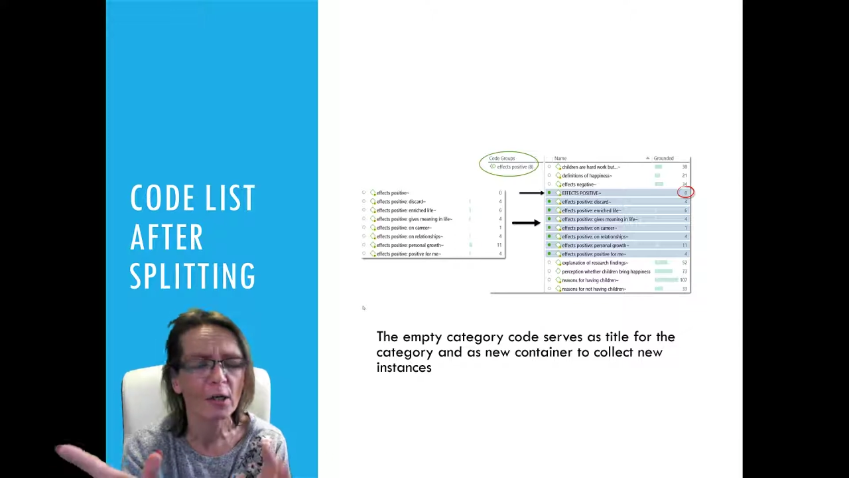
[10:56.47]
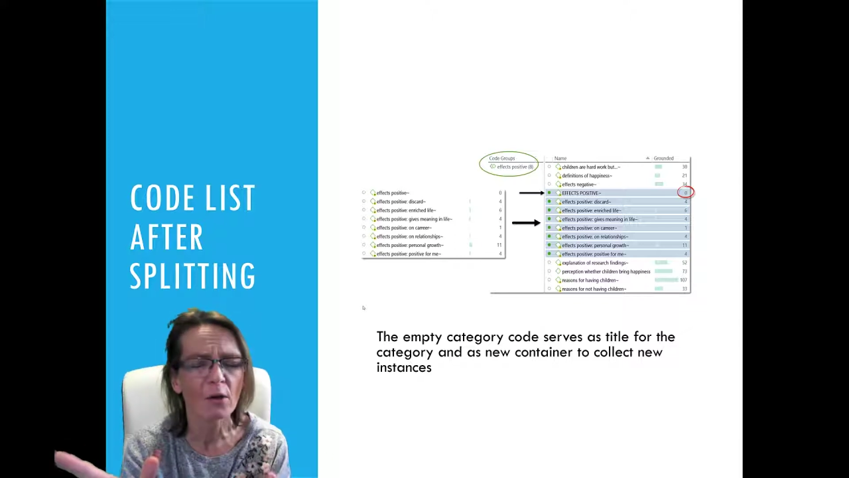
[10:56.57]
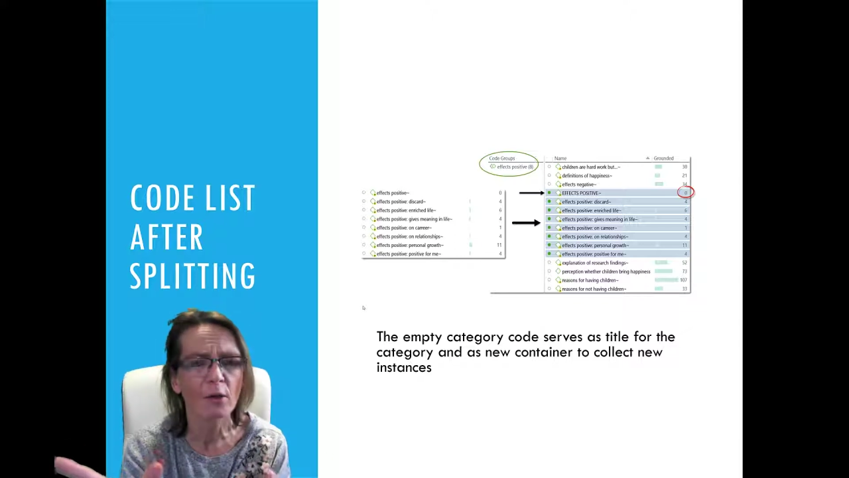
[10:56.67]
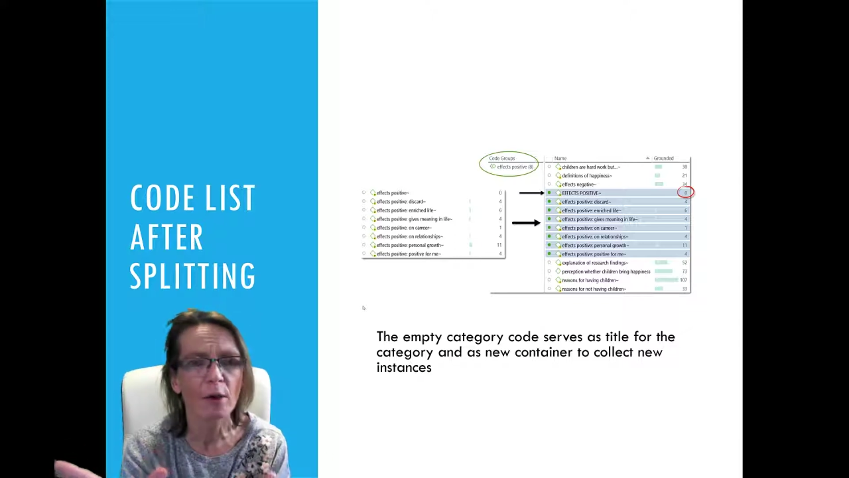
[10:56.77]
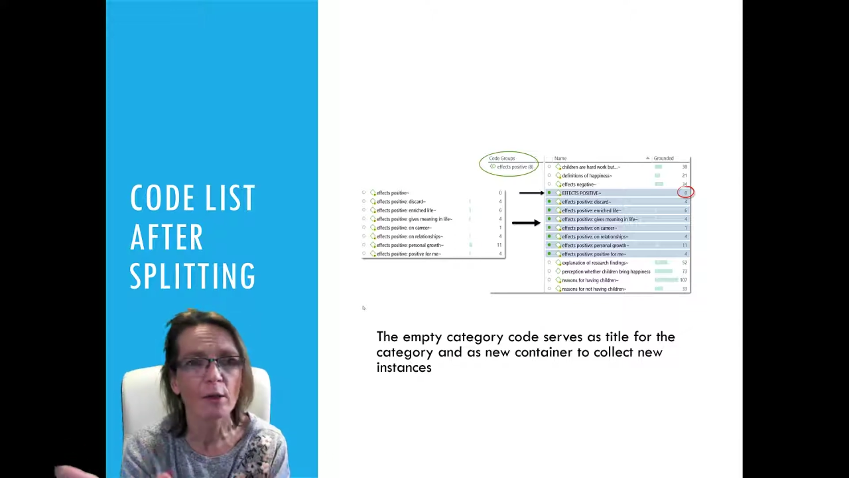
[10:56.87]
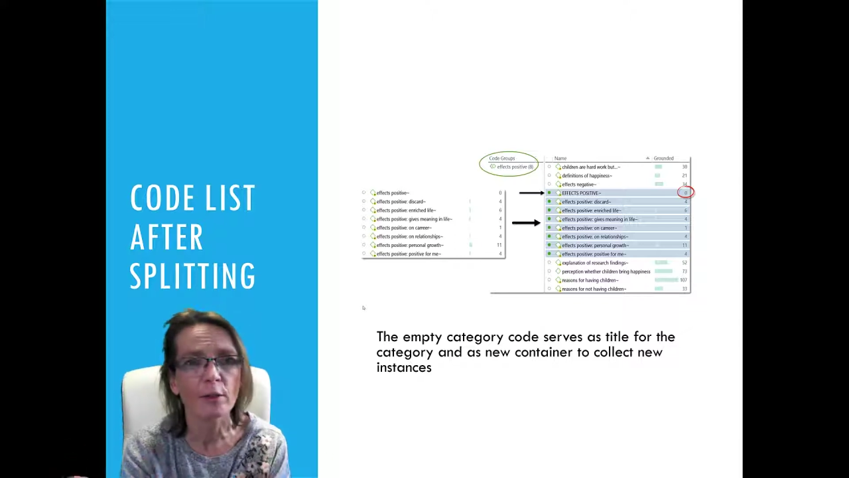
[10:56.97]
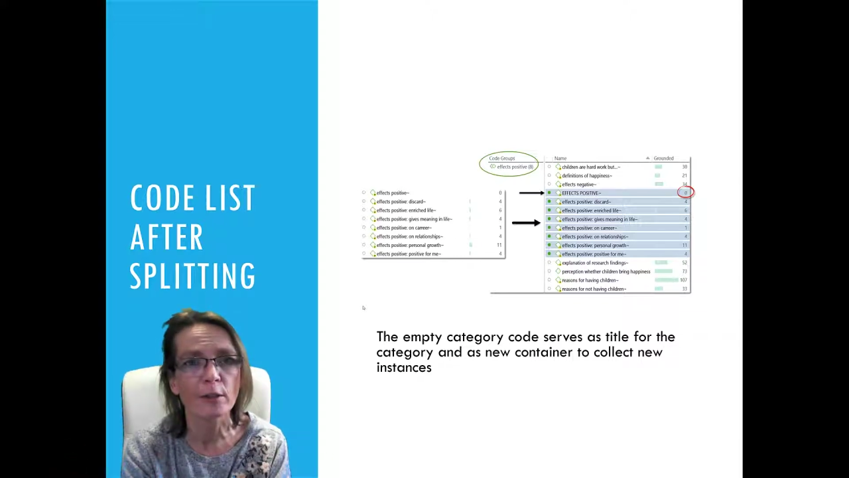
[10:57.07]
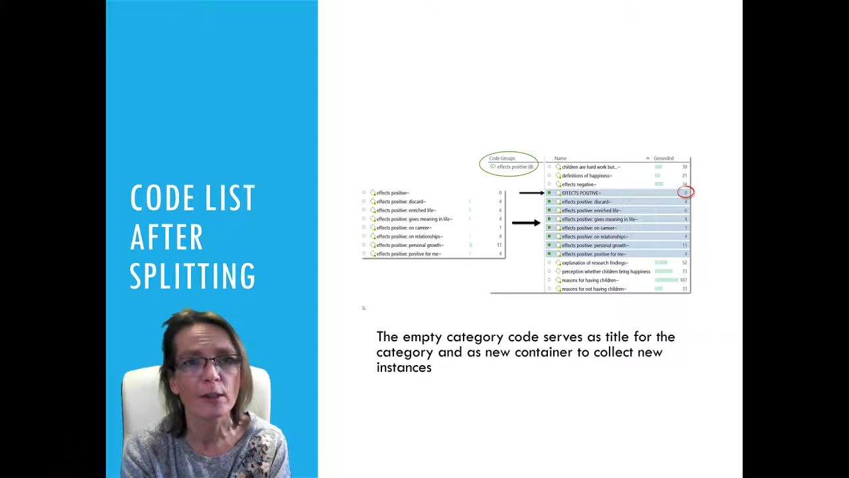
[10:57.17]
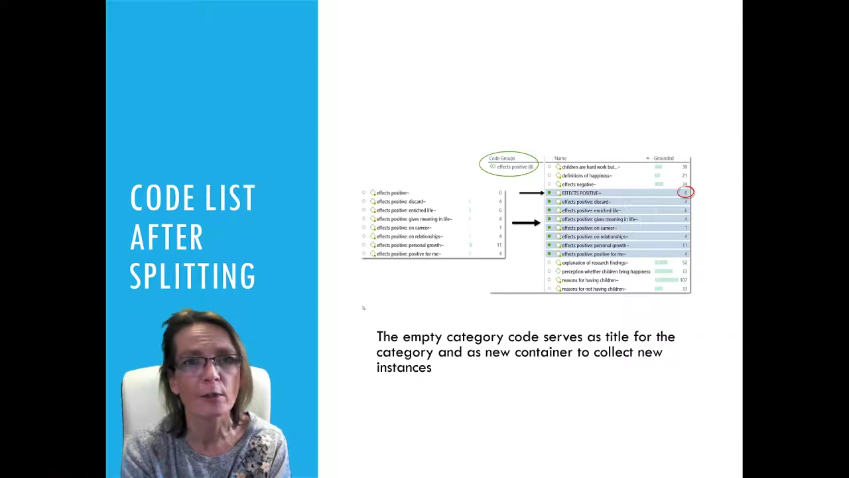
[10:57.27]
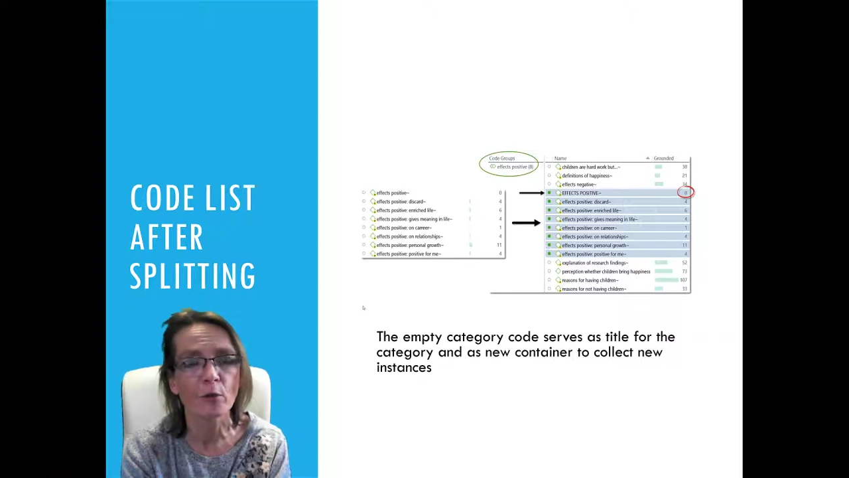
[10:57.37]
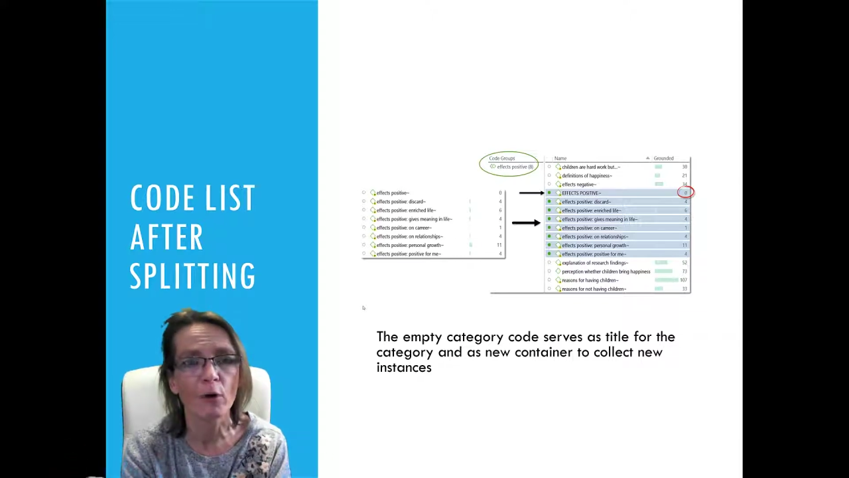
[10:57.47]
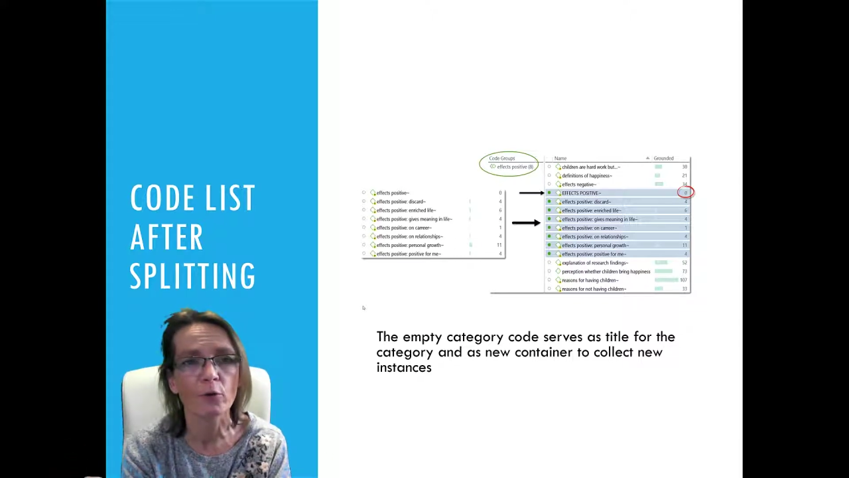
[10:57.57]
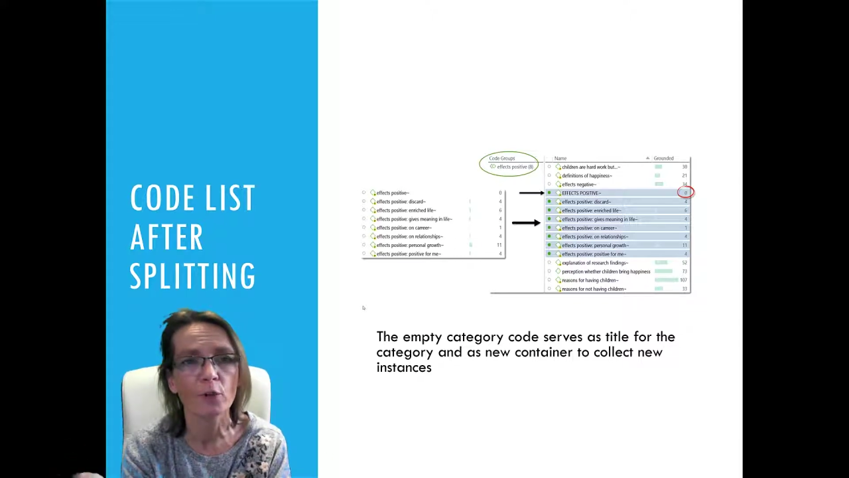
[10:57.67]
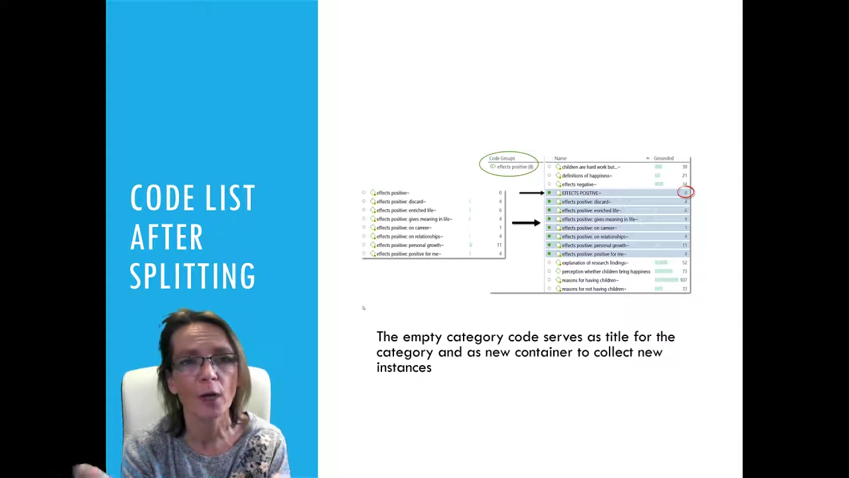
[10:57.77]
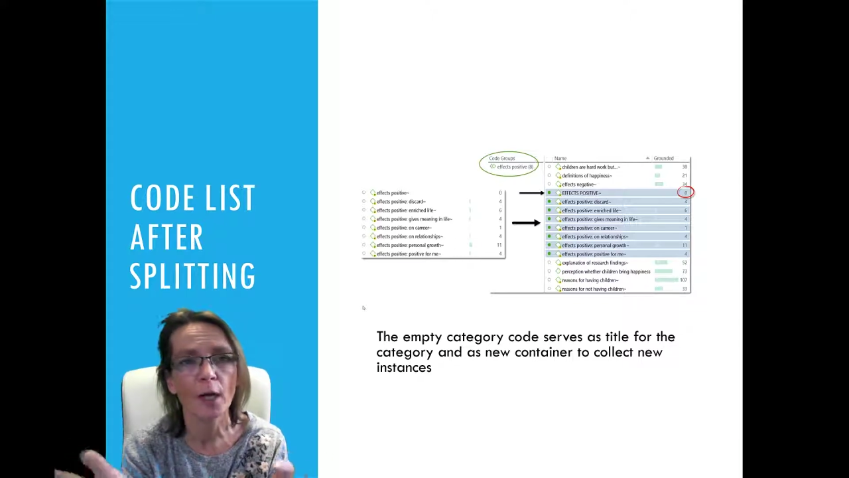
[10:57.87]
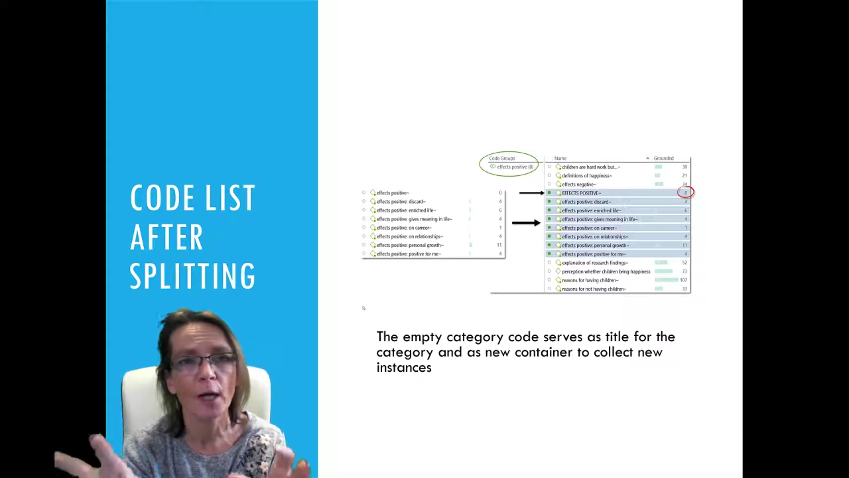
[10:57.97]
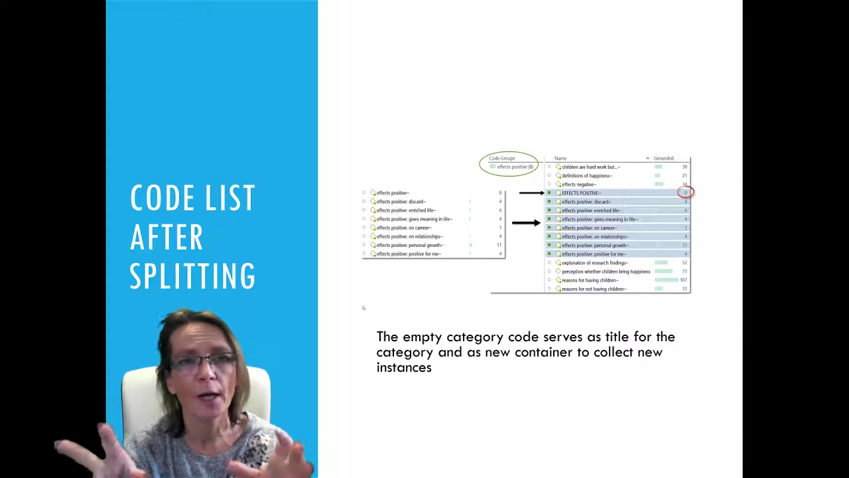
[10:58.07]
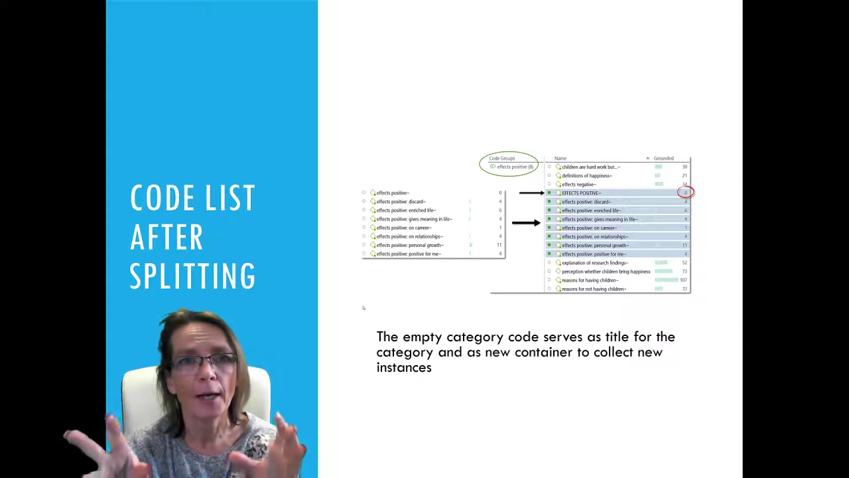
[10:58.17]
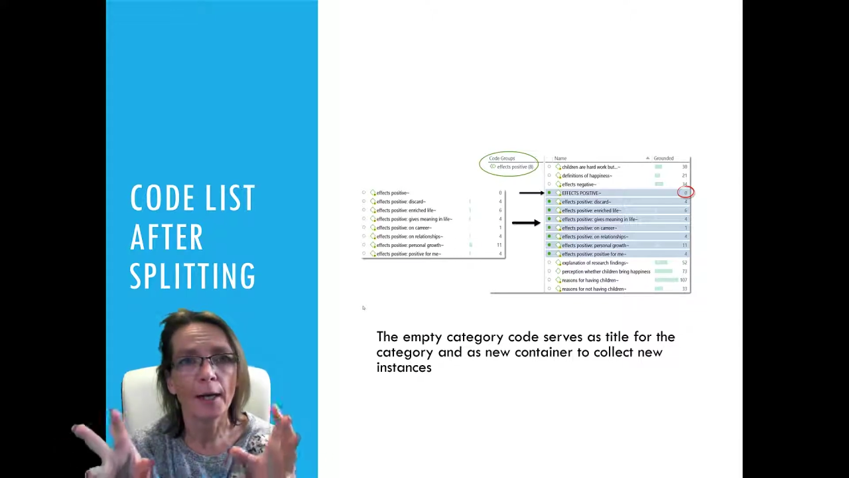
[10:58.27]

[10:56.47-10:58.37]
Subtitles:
depending on your analytical approach.